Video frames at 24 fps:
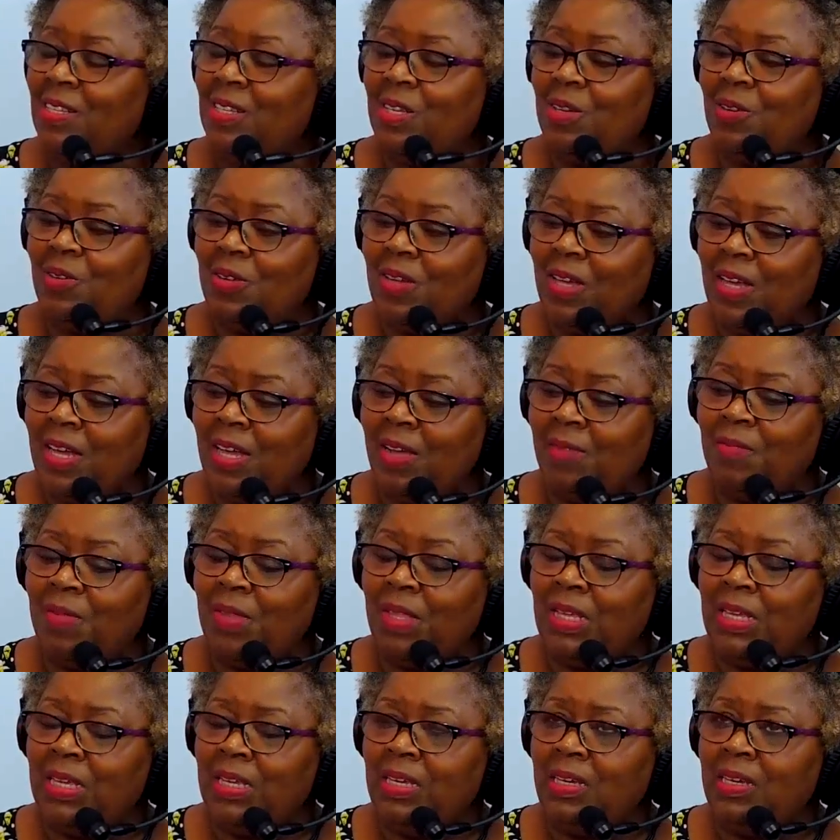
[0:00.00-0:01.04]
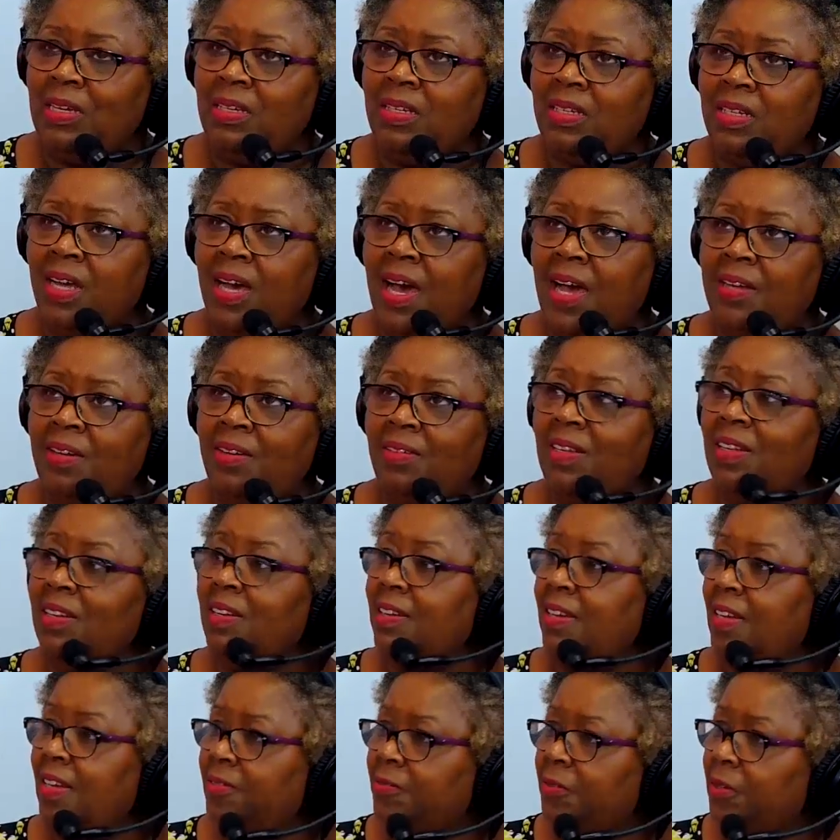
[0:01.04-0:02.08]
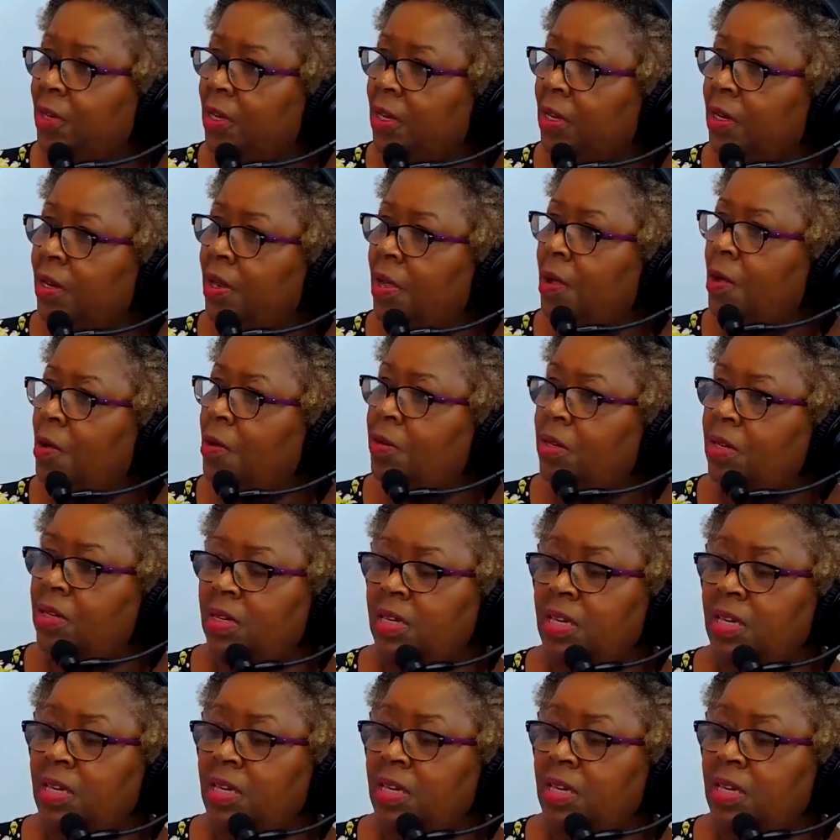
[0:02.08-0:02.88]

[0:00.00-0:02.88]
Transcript: So he entitled it "Never Alone," and